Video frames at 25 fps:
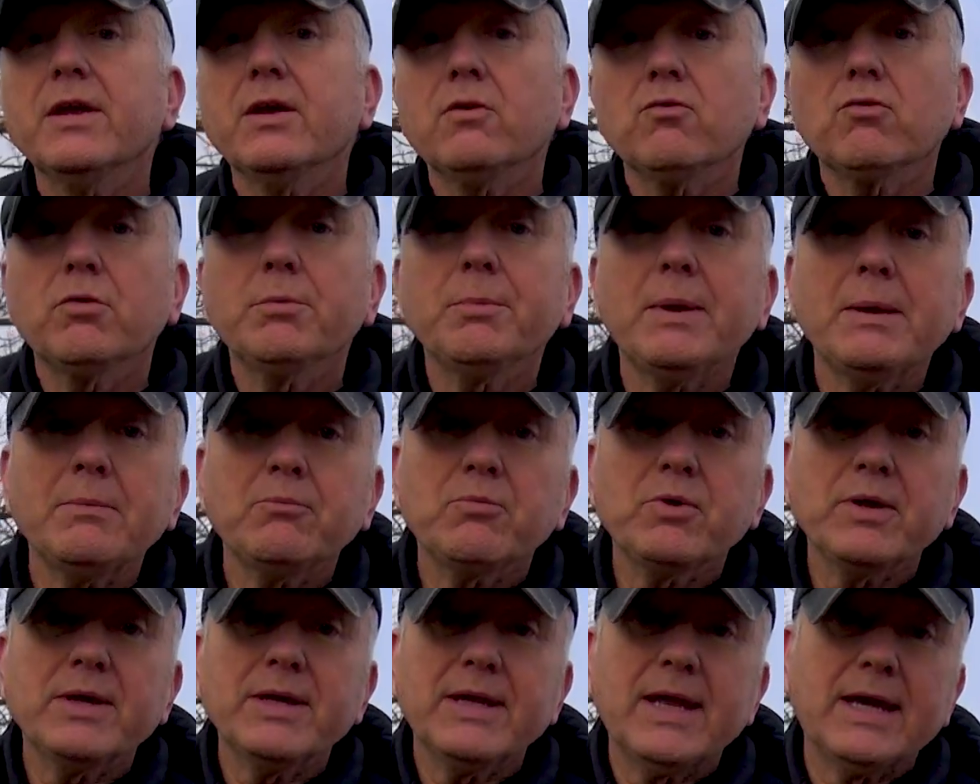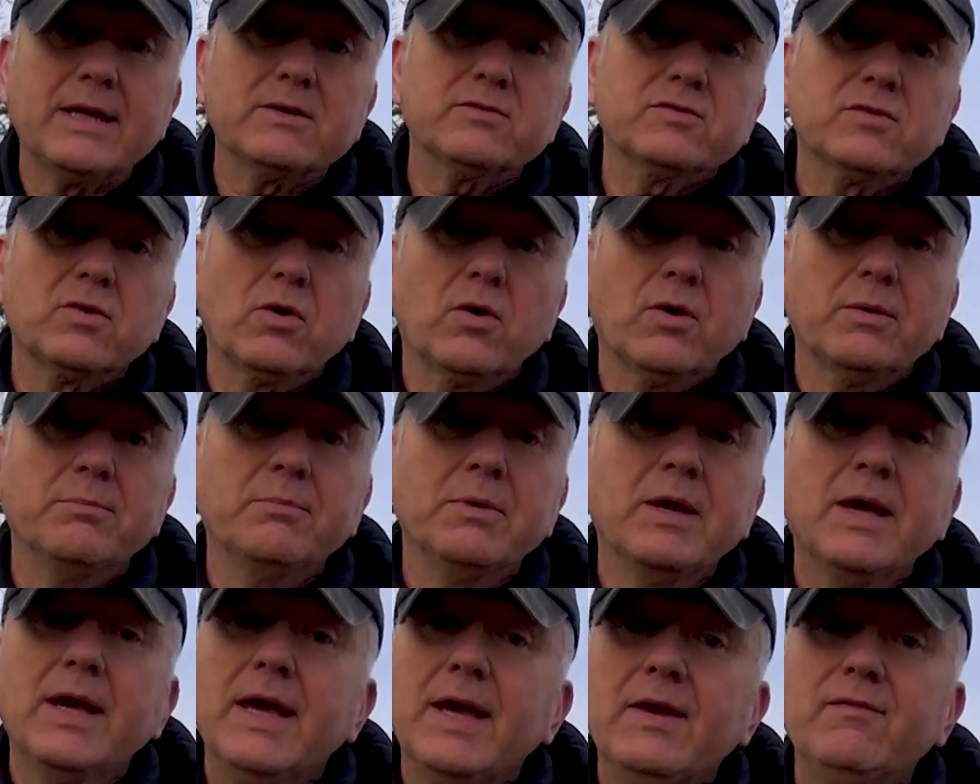it'll remember it next time.
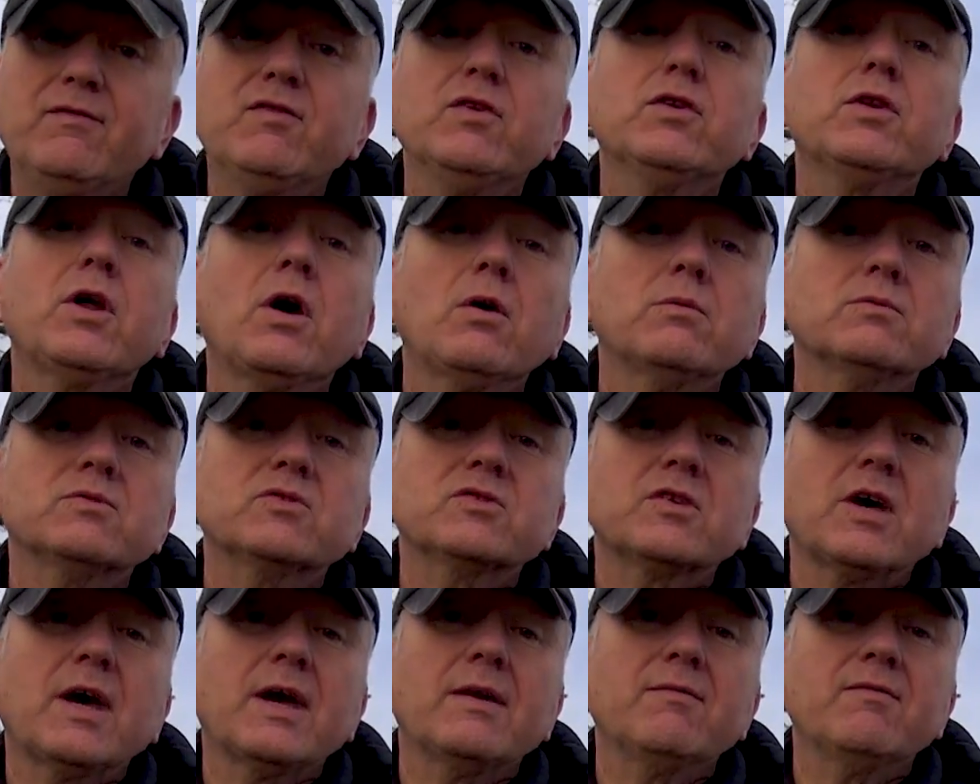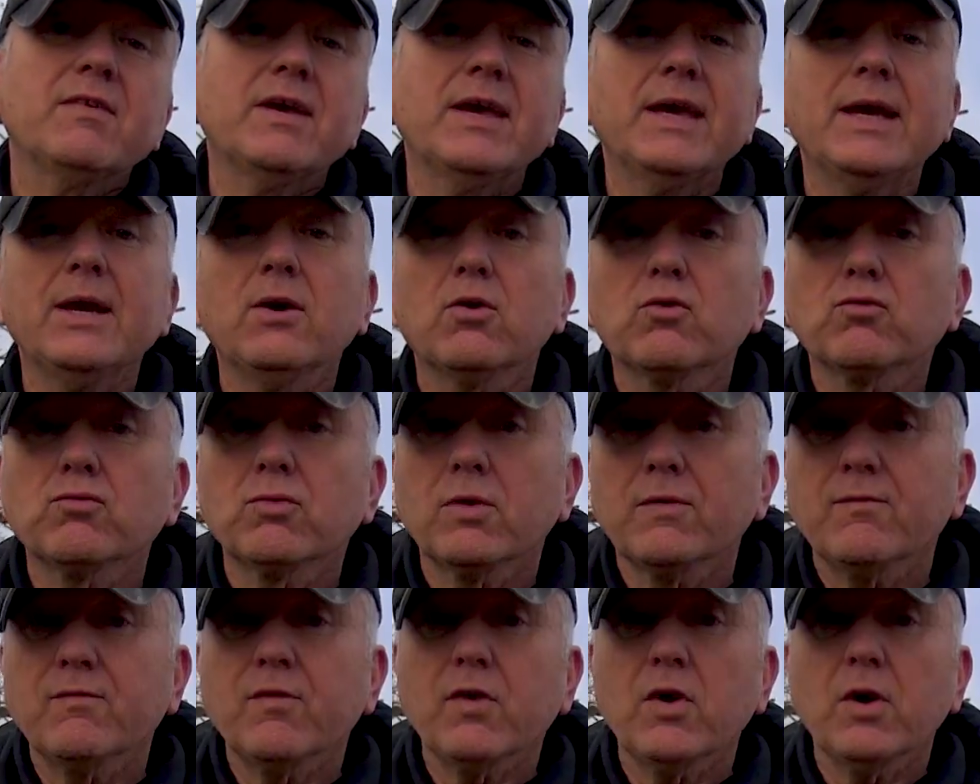If you don't save it, it will
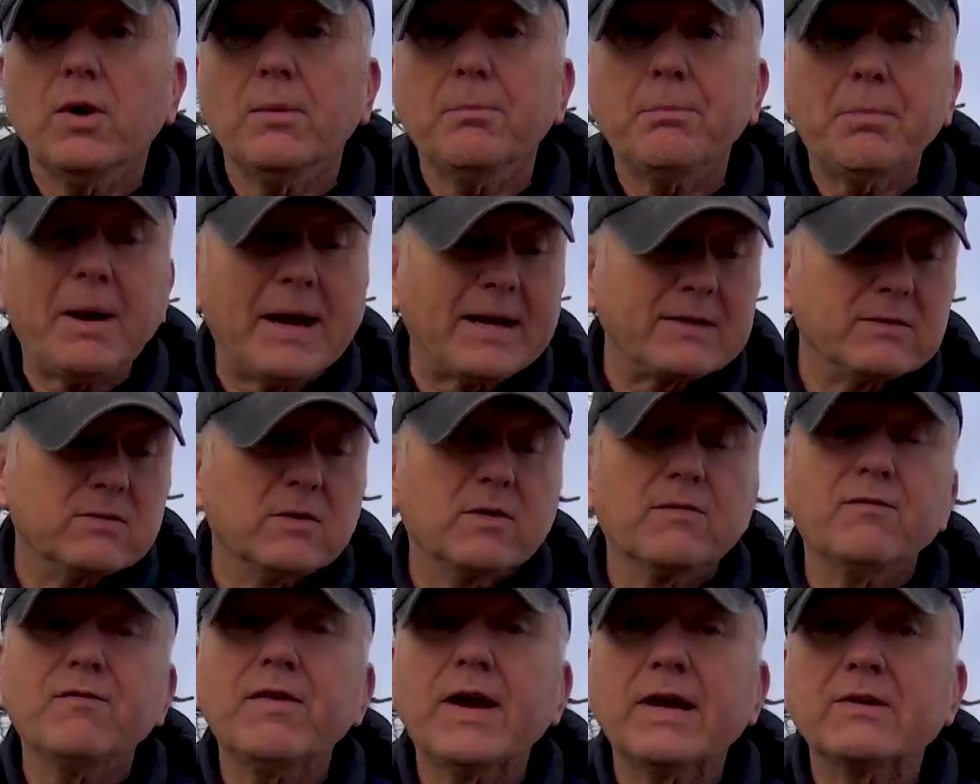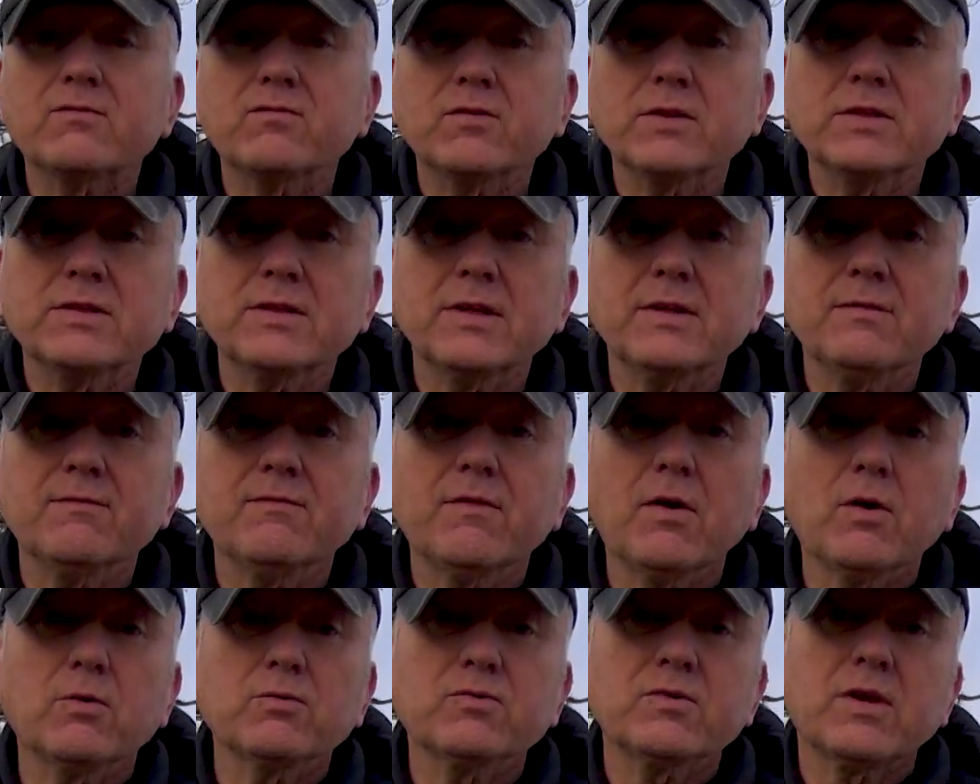revert back to the factory
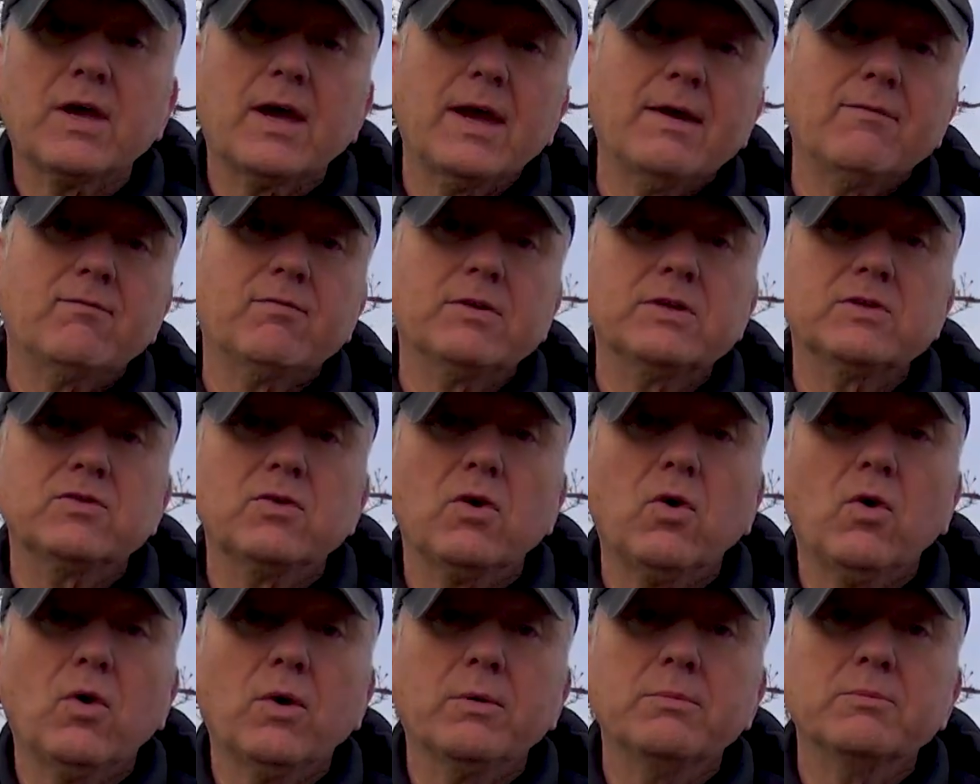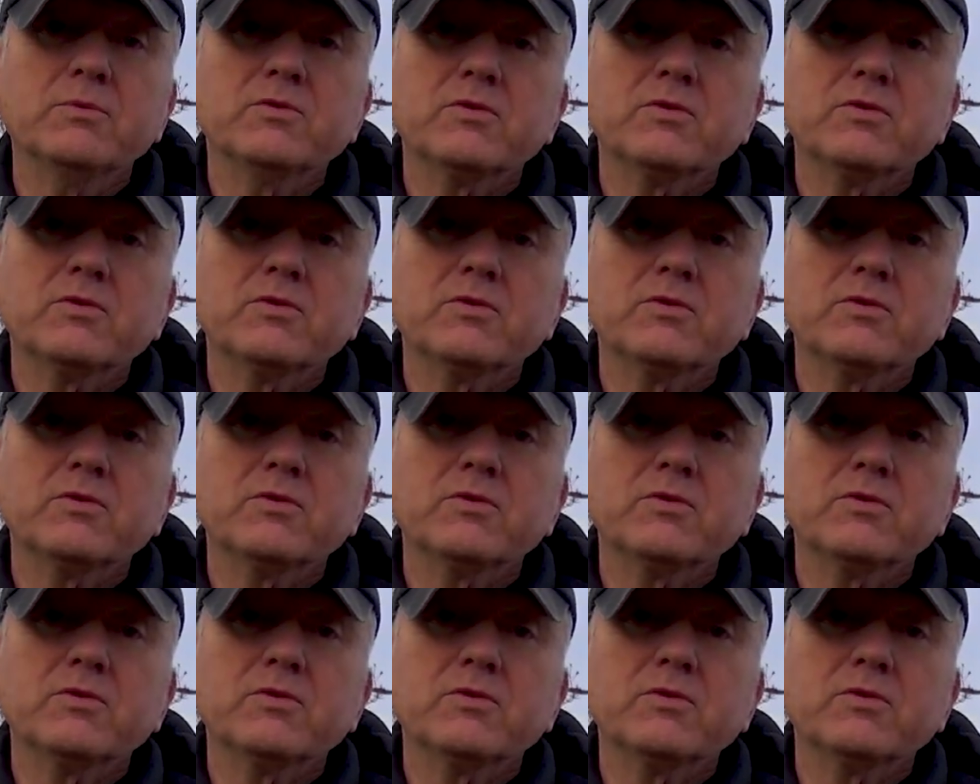defaults every time.